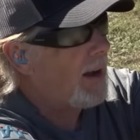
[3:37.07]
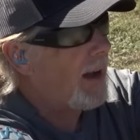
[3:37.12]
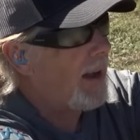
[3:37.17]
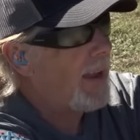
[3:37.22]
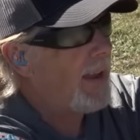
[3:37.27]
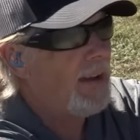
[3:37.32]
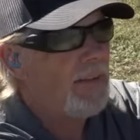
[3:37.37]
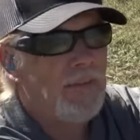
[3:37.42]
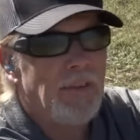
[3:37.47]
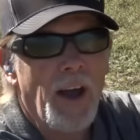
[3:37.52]
I
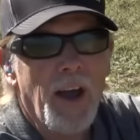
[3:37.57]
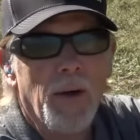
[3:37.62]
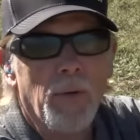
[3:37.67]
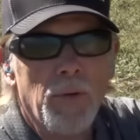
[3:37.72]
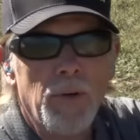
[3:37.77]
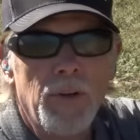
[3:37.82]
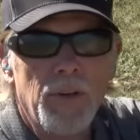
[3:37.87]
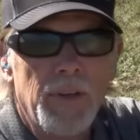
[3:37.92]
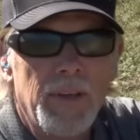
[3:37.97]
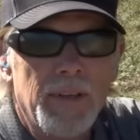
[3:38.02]
have not
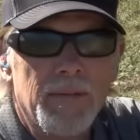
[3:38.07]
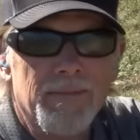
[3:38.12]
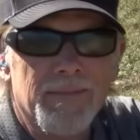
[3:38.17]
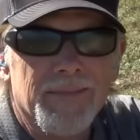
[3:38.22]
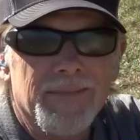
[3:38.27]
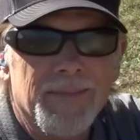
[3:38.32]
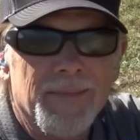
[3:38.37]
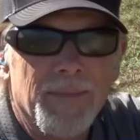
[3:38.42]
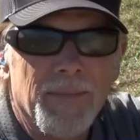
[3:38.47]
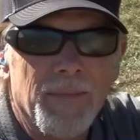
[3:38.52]
really
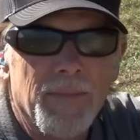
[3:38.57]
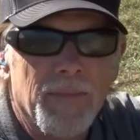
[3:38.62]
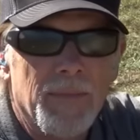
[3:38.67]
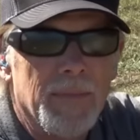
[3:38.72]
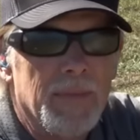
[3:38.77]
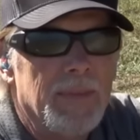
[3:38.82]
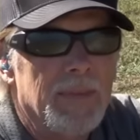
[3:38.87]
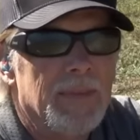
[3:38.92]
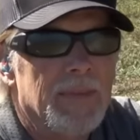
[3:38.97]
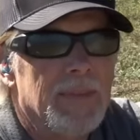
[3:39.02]

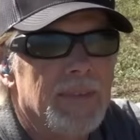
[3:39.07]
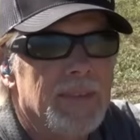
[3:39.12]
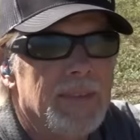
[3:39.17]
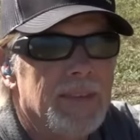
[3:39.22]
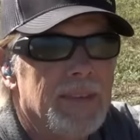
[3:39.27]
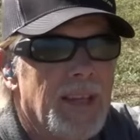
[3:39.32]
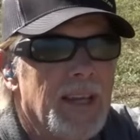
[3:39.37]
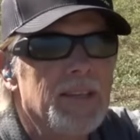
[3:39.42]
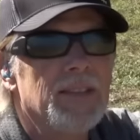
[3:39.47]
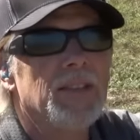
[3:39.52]

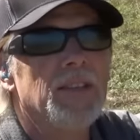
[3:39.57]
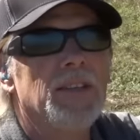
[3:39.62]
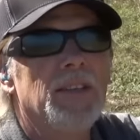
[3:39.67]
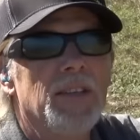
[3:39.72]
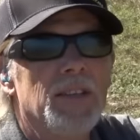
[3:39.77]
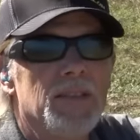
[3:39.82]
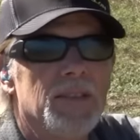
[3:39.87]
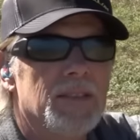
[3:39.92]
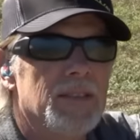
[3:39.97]
tested the